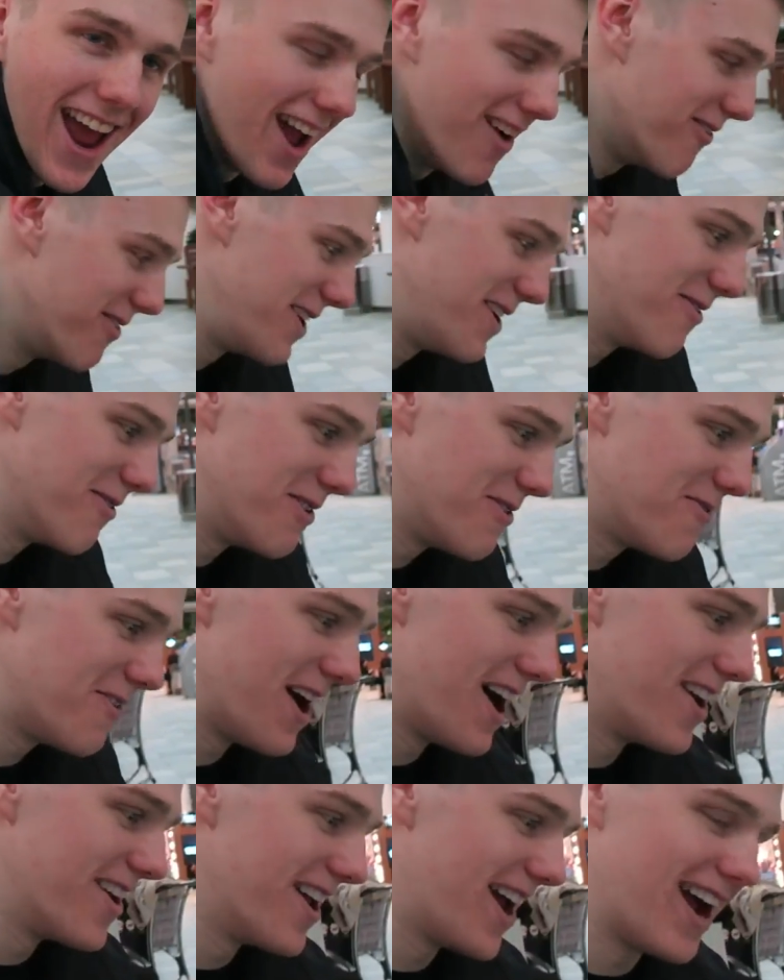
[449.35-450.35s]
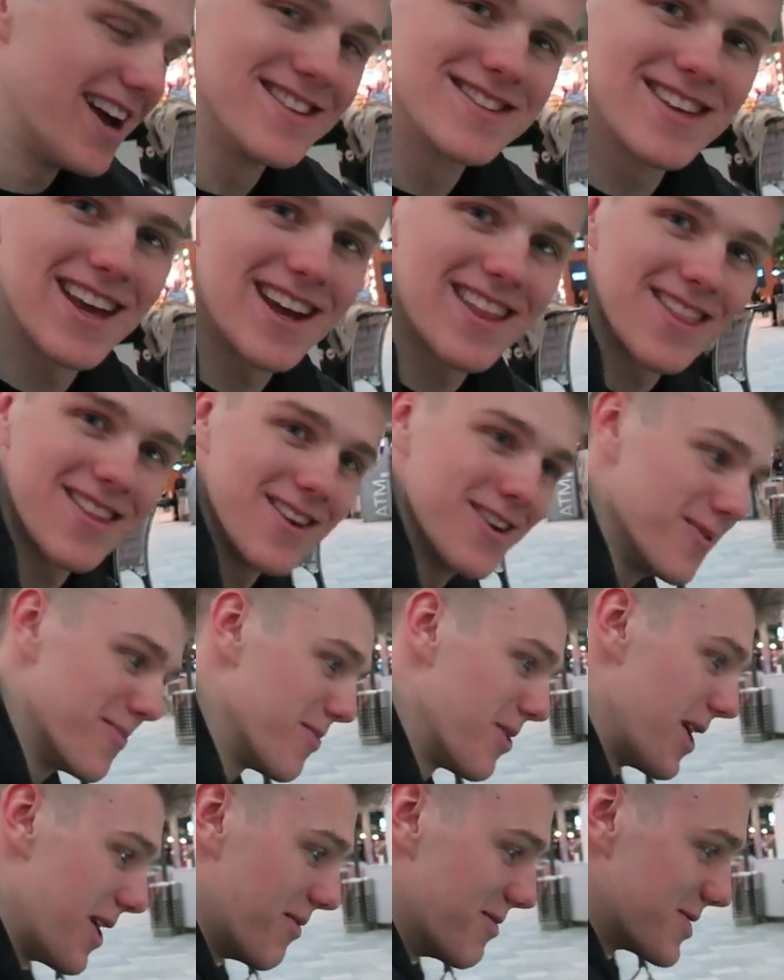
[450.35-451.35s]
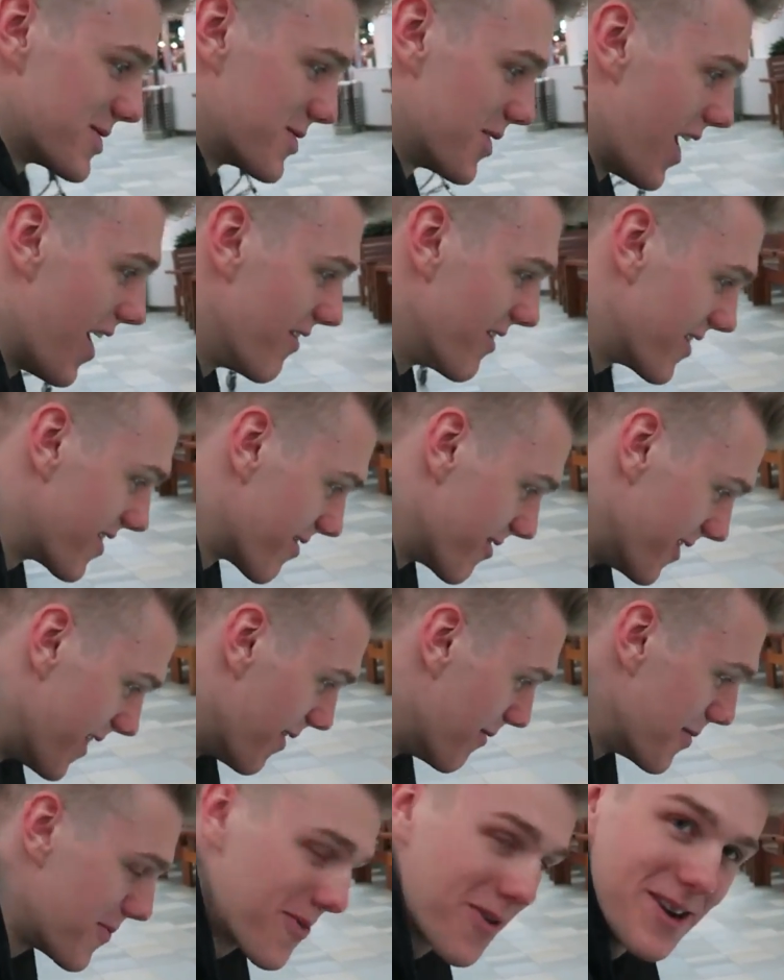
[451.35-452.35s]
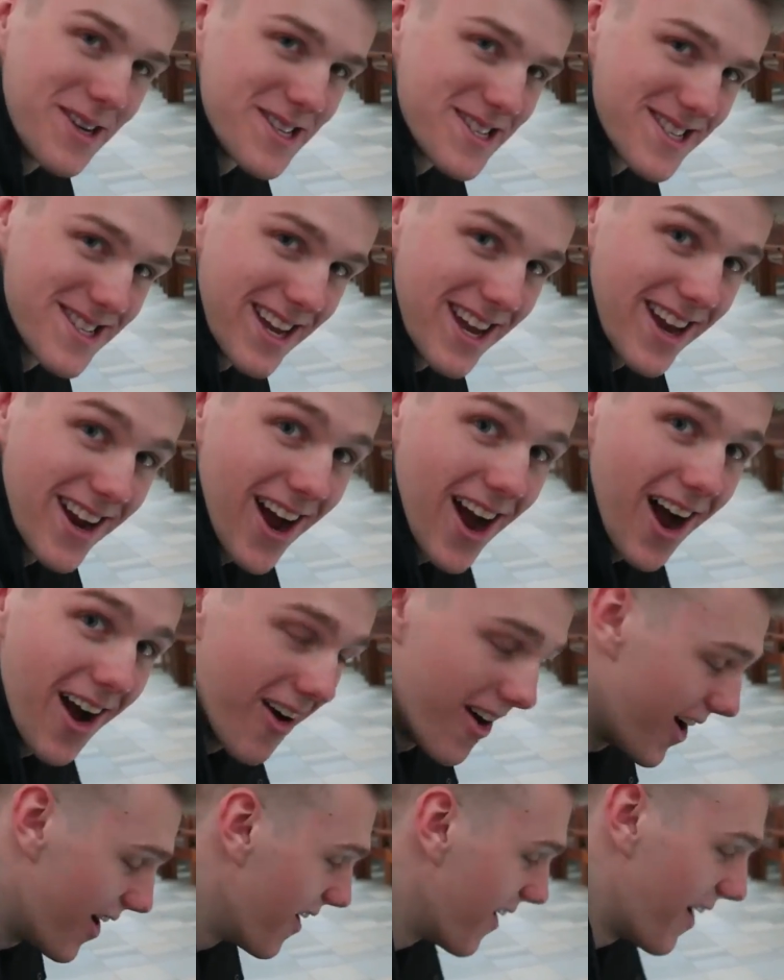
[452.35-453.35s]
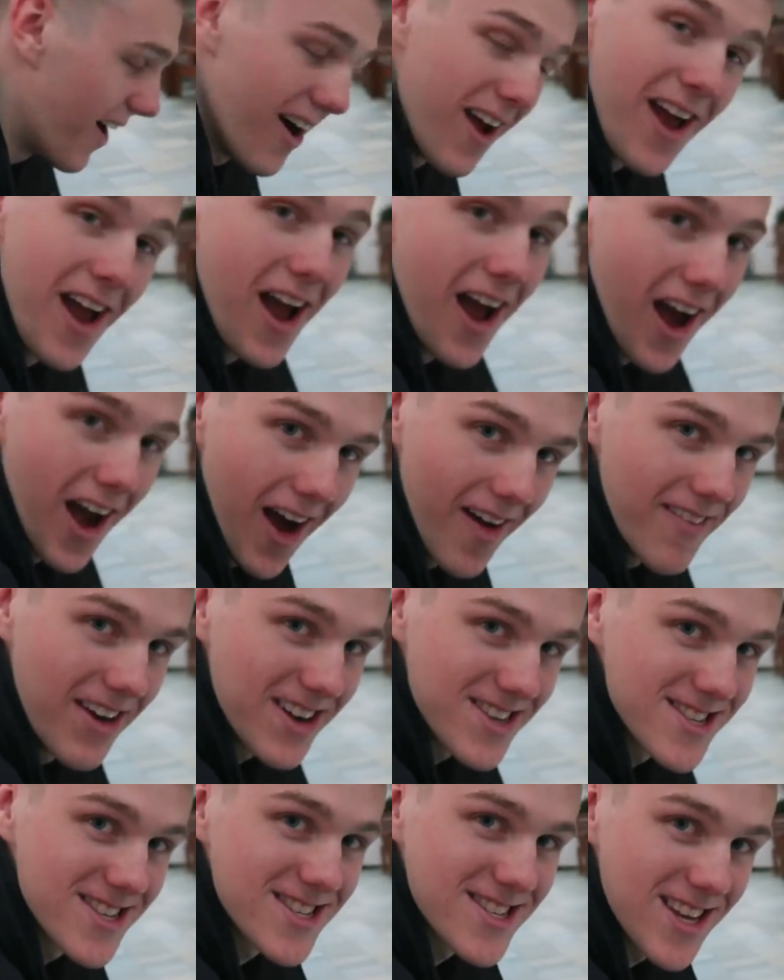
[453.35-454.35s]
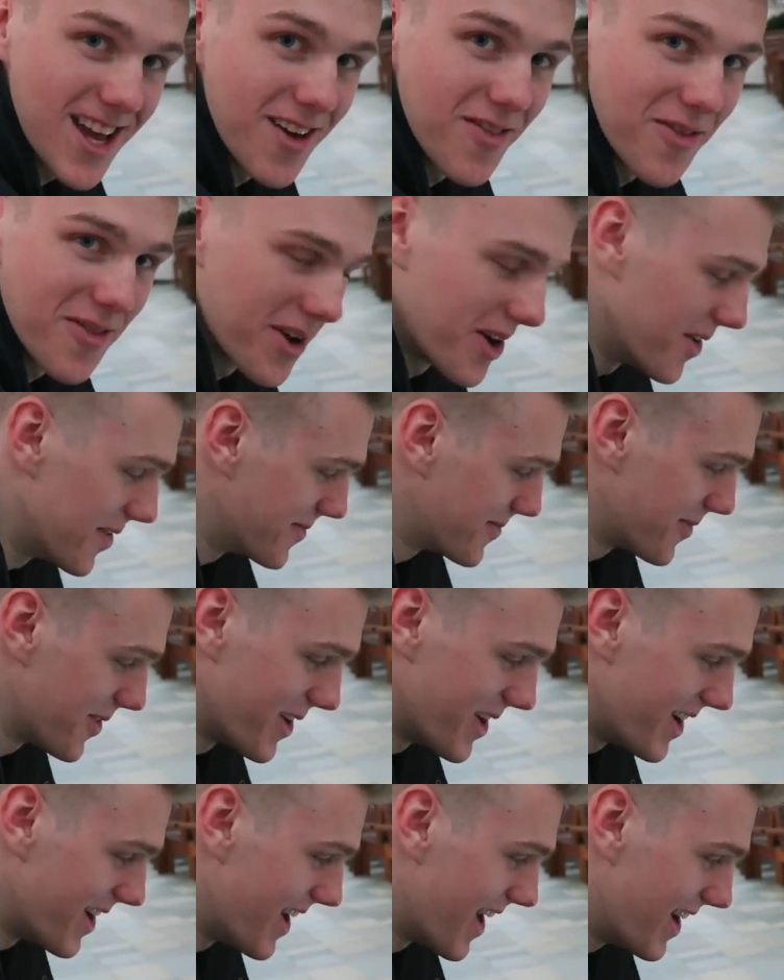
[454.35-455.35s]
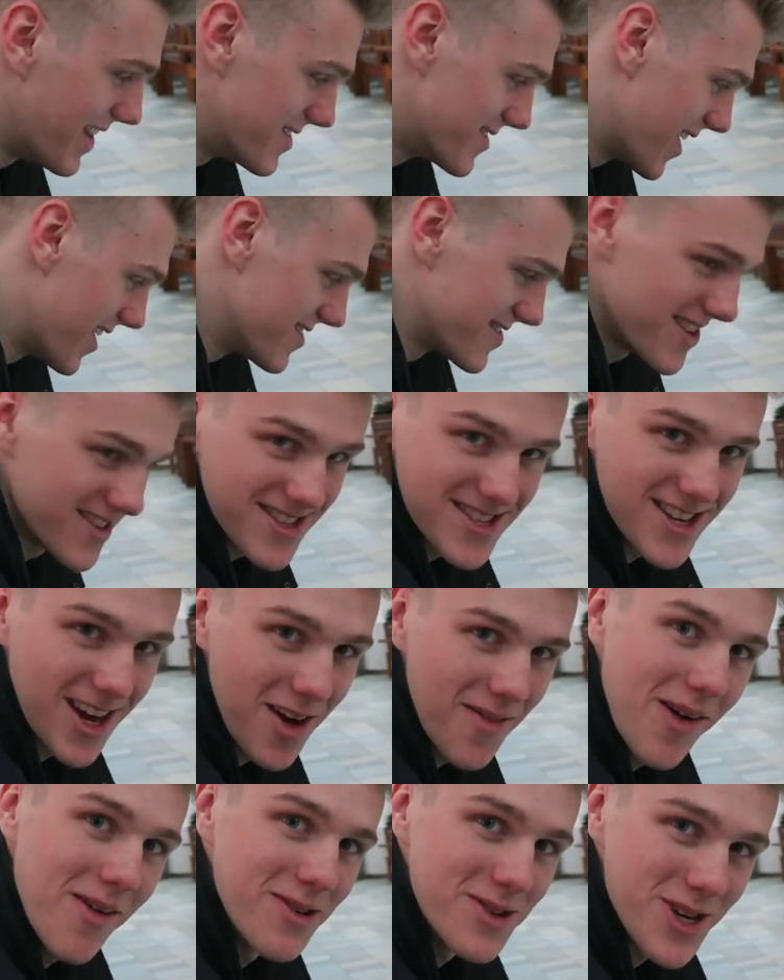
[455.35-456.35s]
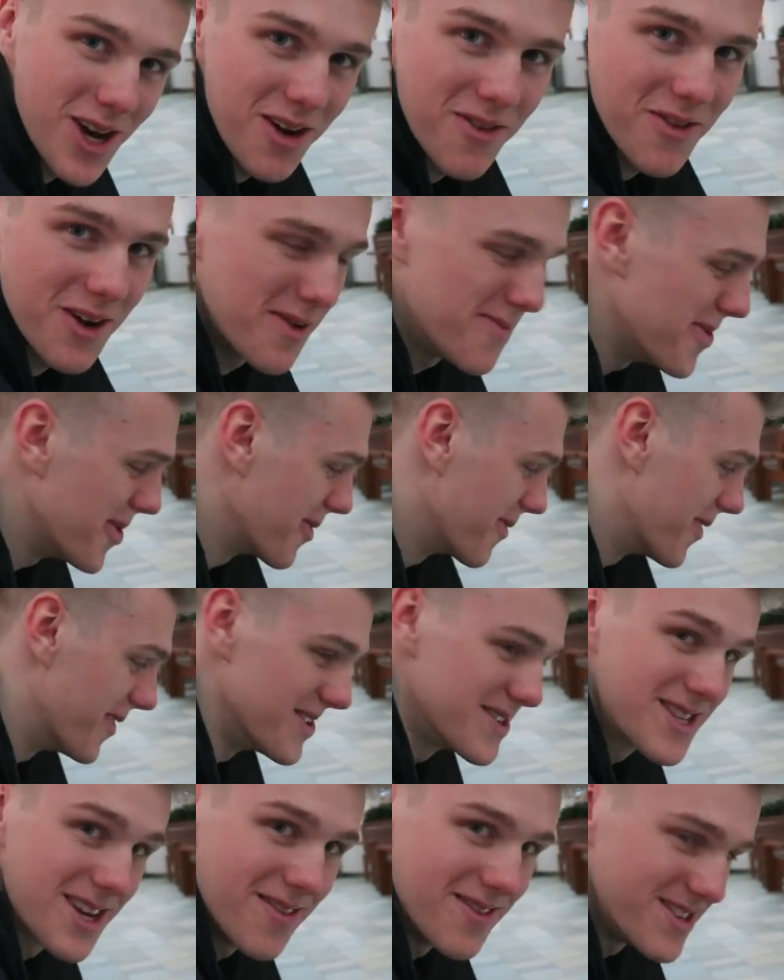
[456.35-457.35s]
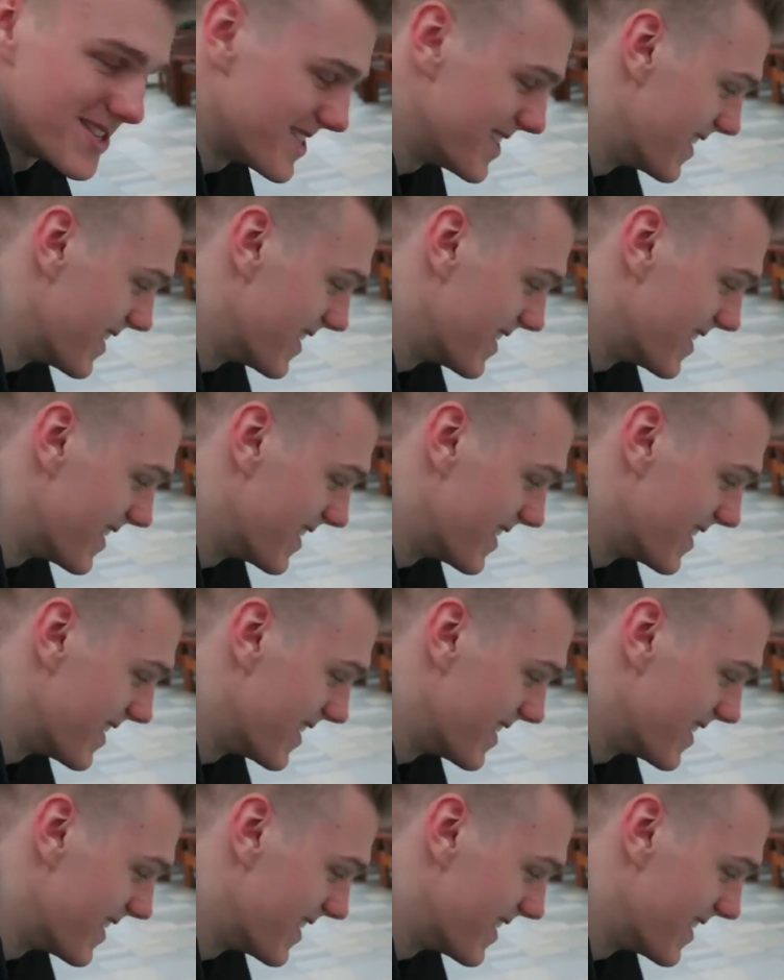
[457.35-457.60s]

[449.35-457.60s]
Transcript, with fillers: and we, we found it as like the plane was driving through. That'd be pretty sick. I, I, I'm actually excited for we get on the plane and he drives down the tarmac we try to find Pokemon. It's gonna be